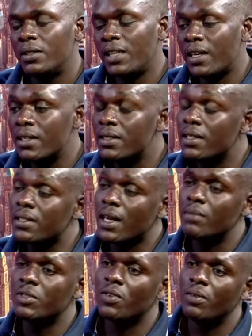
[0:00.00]
Challenges
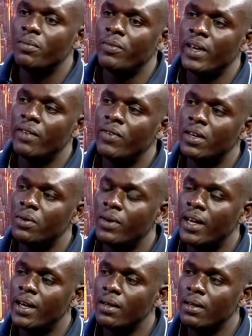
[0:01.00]
comes from everywhere.